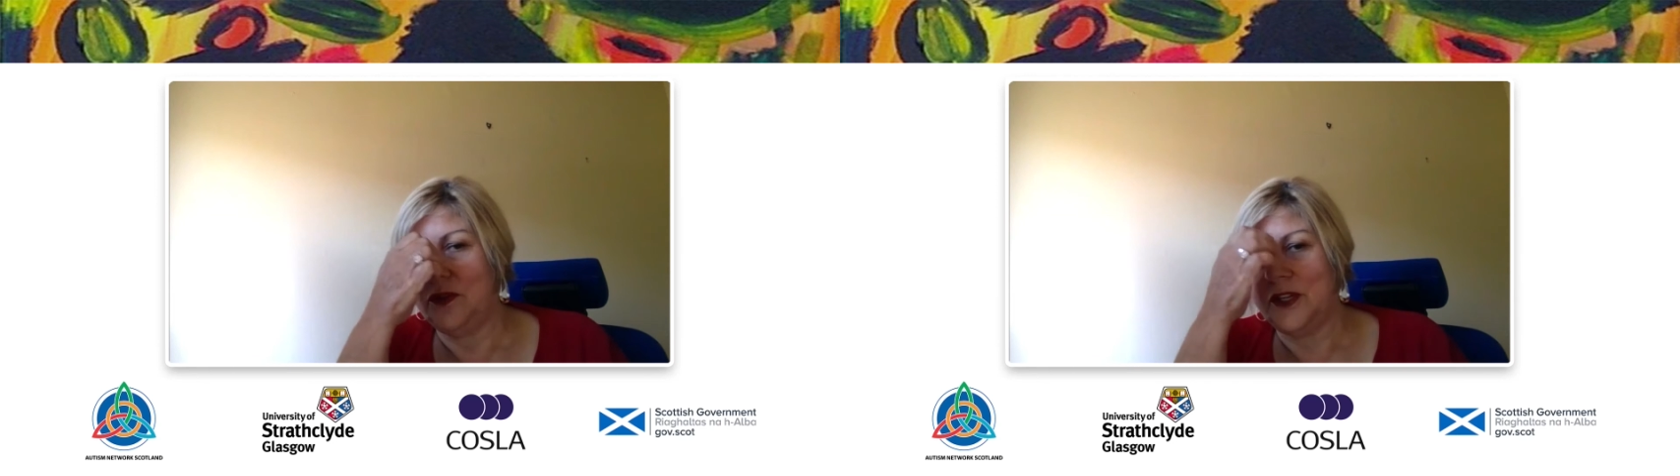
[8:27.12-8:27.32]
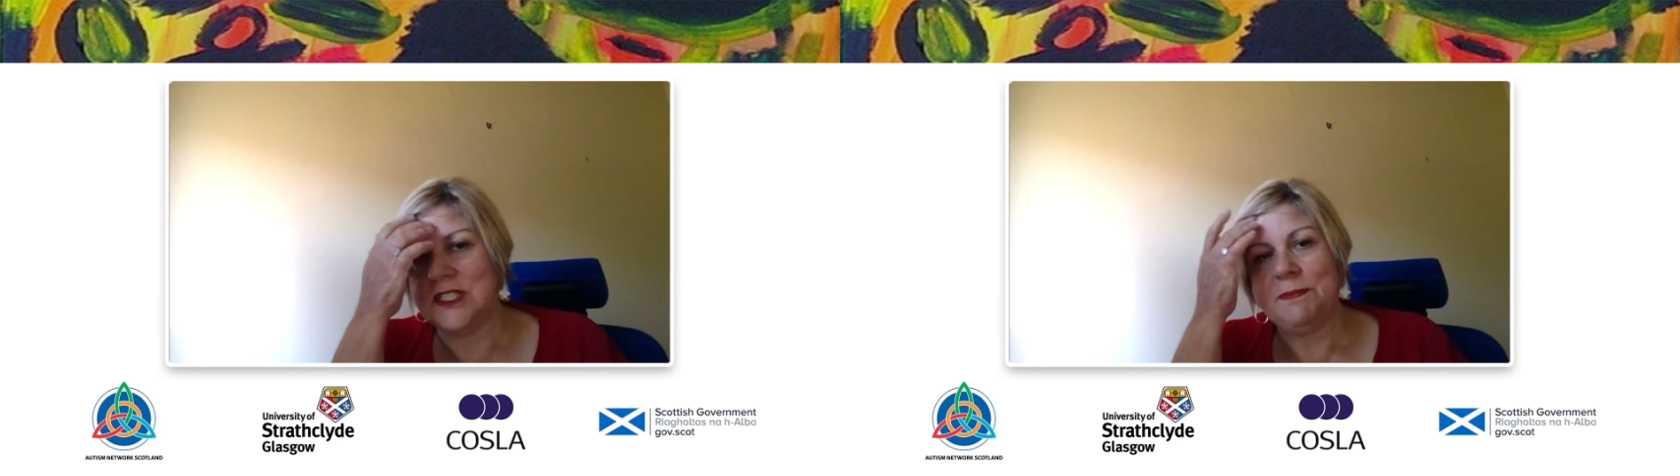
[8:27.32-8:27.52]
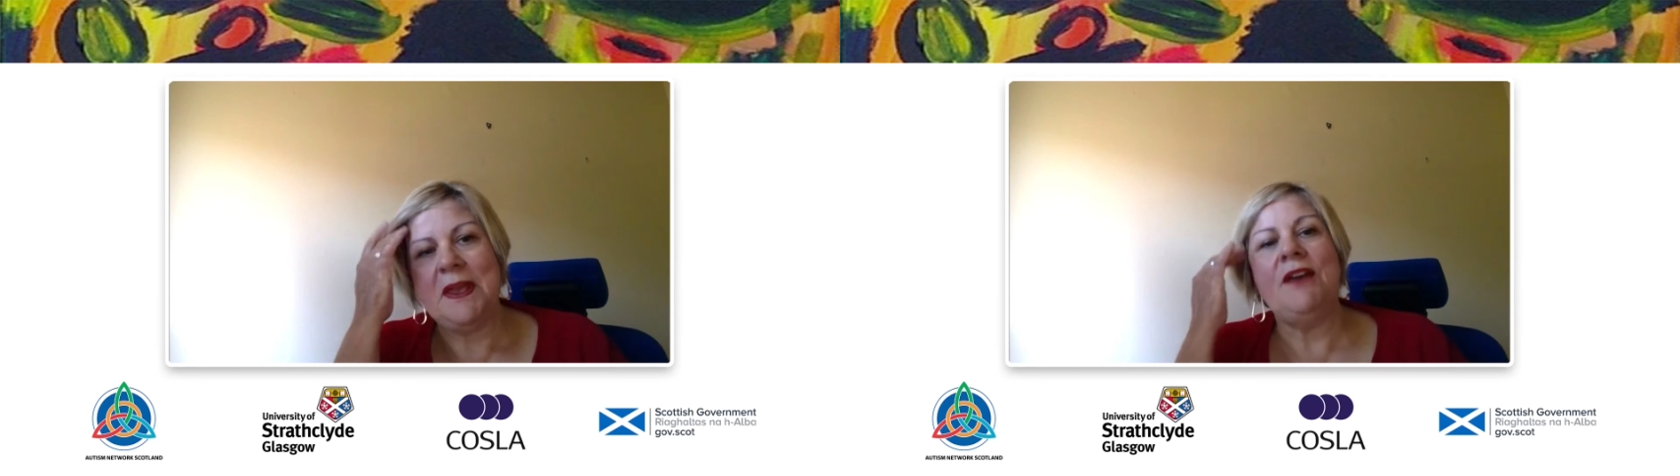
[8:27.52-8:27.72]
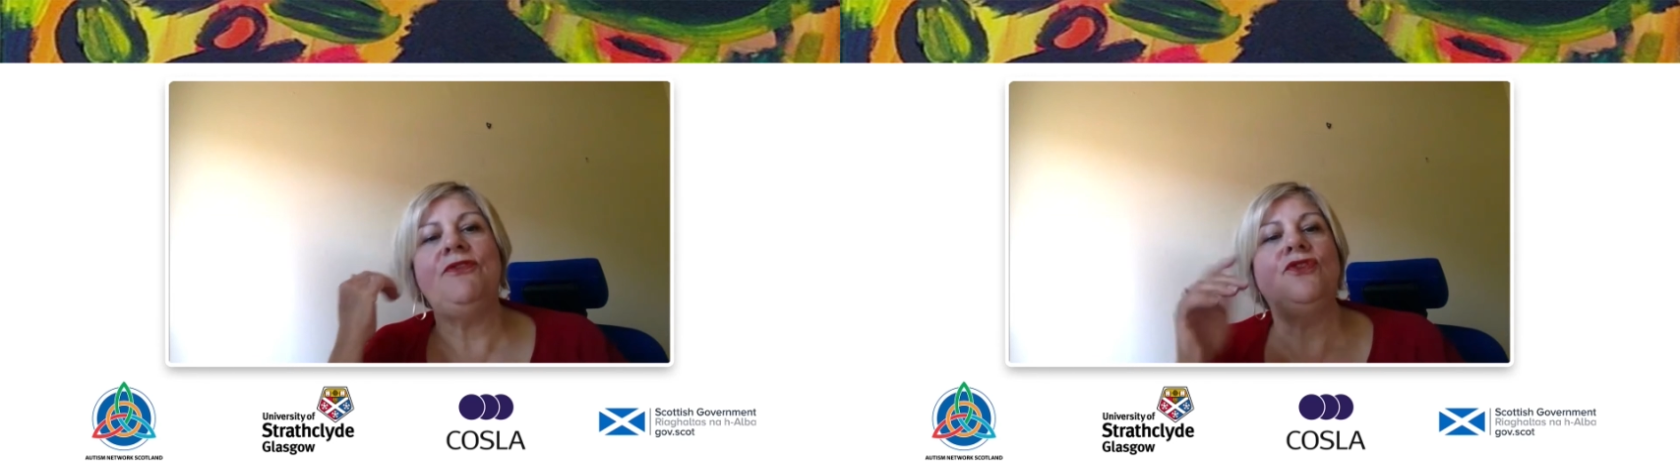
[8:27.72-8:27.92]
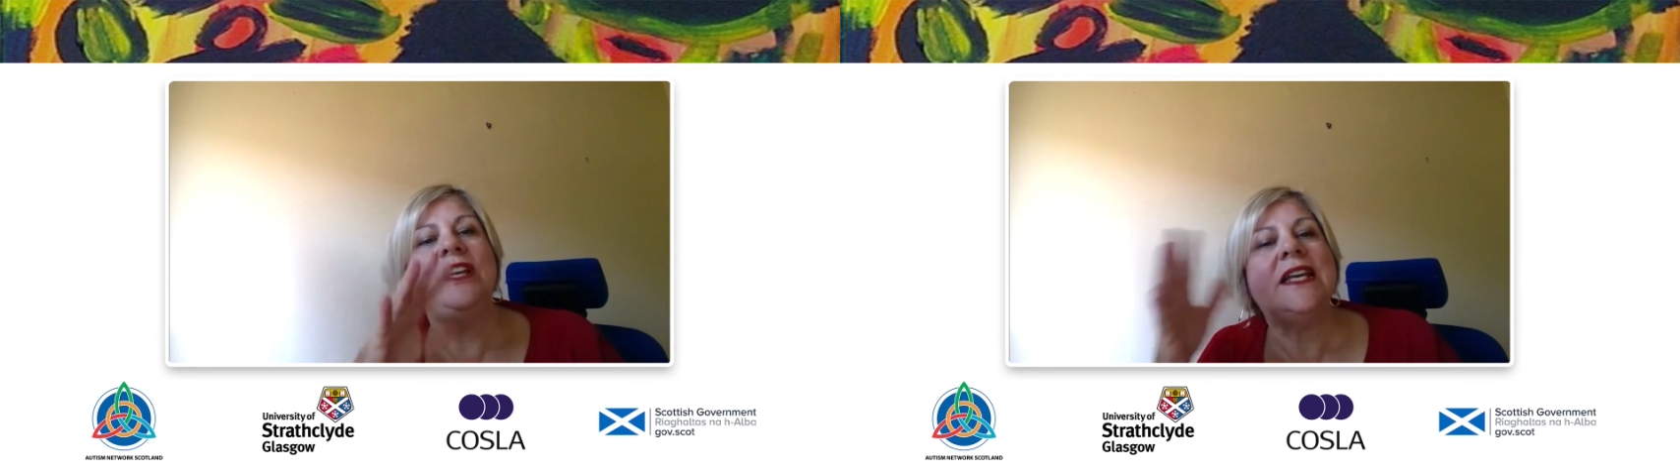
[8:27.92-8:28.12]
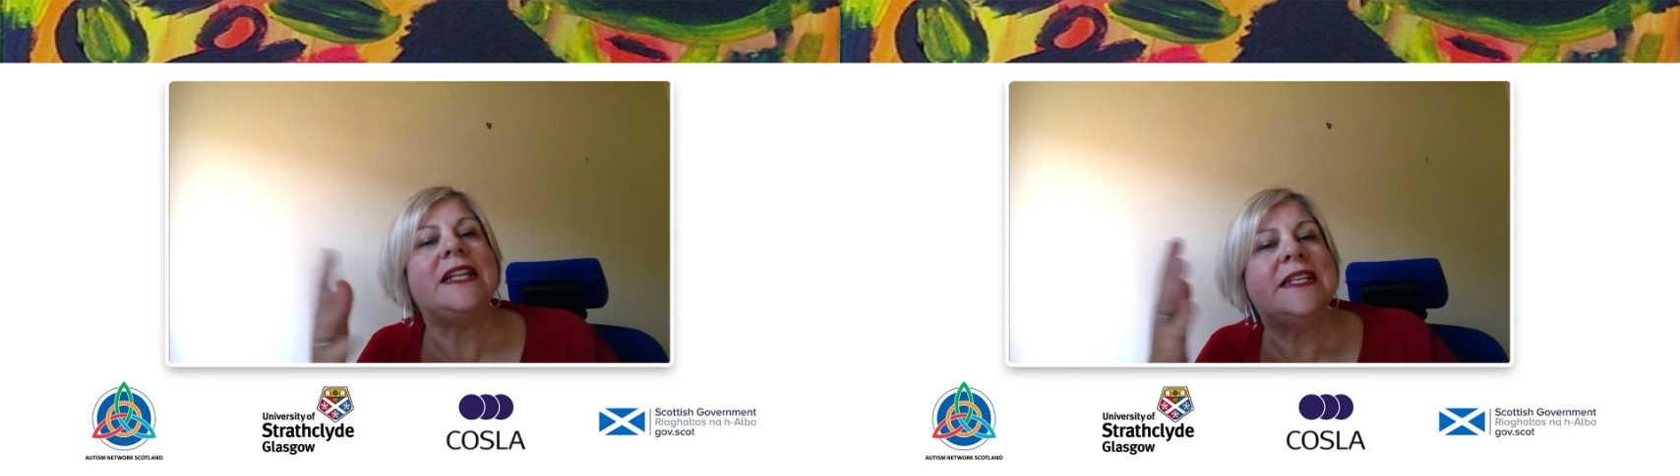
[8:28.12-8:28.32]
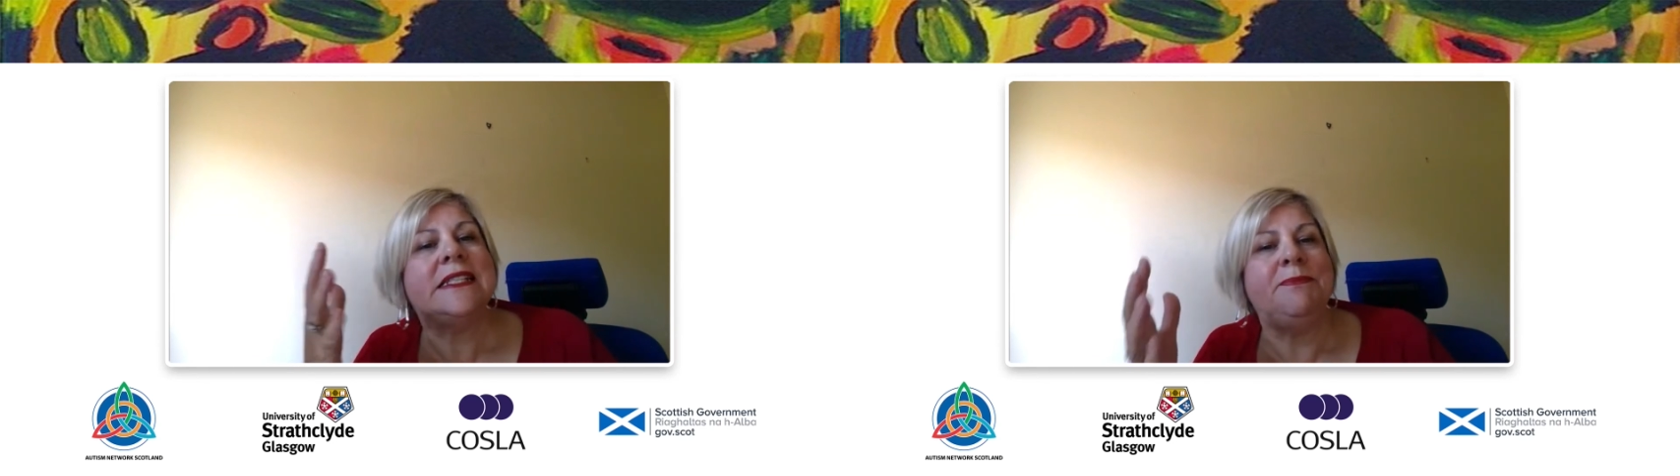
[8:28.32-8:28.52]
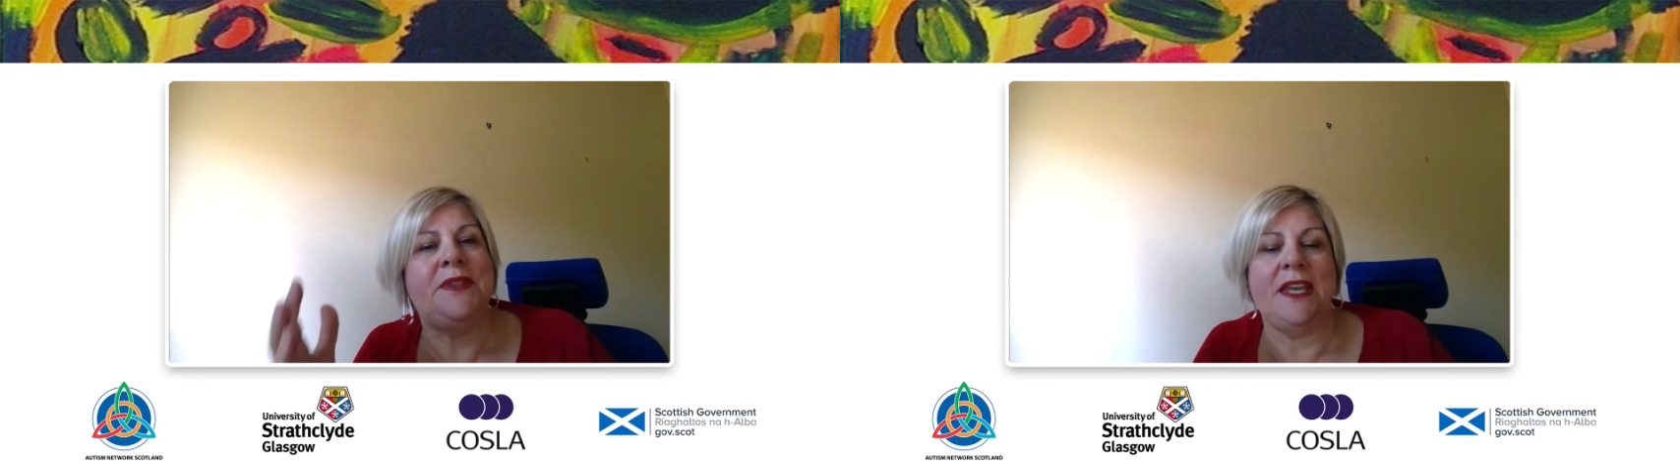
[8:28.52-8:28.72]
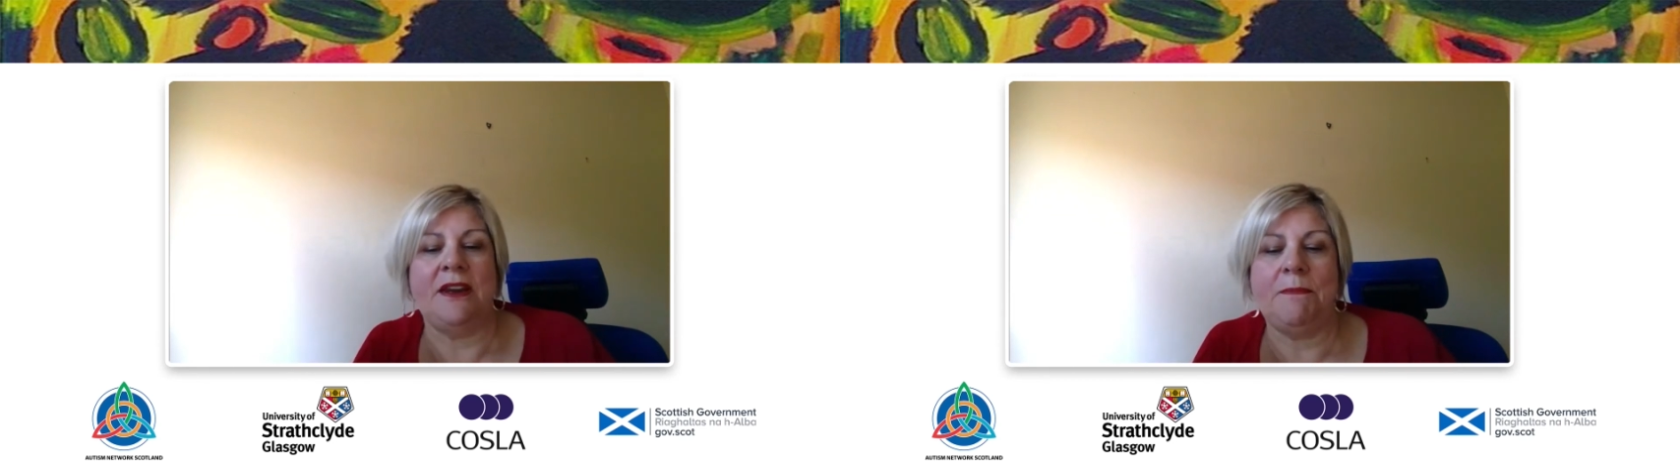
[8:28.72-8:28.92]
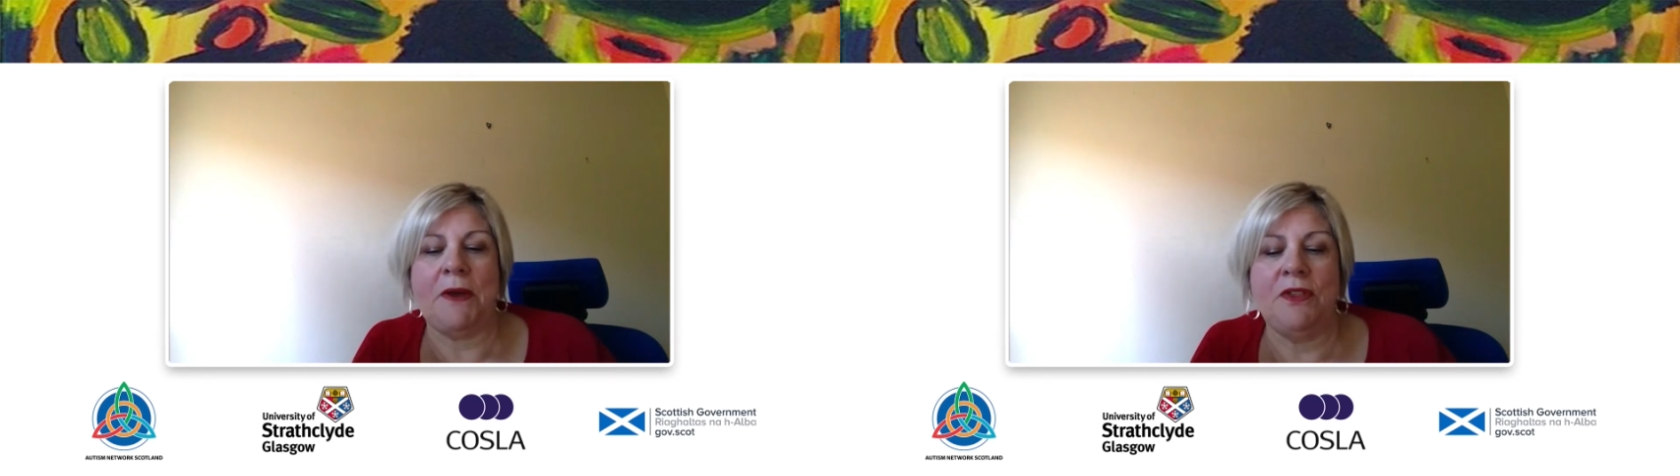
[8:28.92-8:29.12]
there's a bit of realism
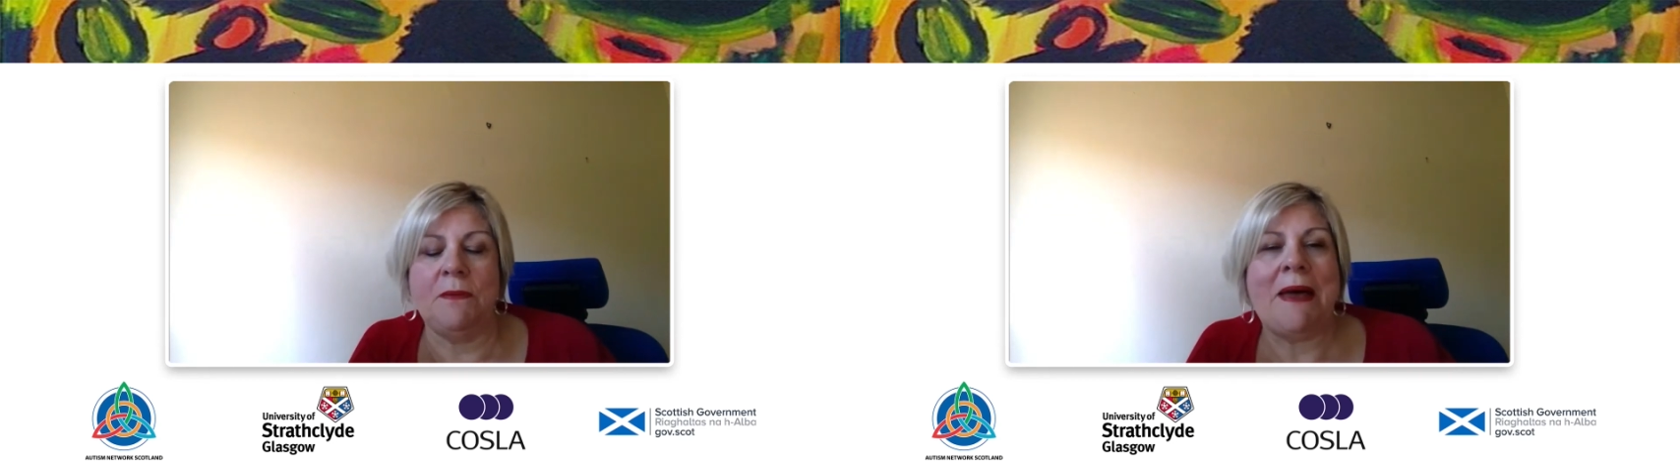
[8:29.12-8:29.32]
there about the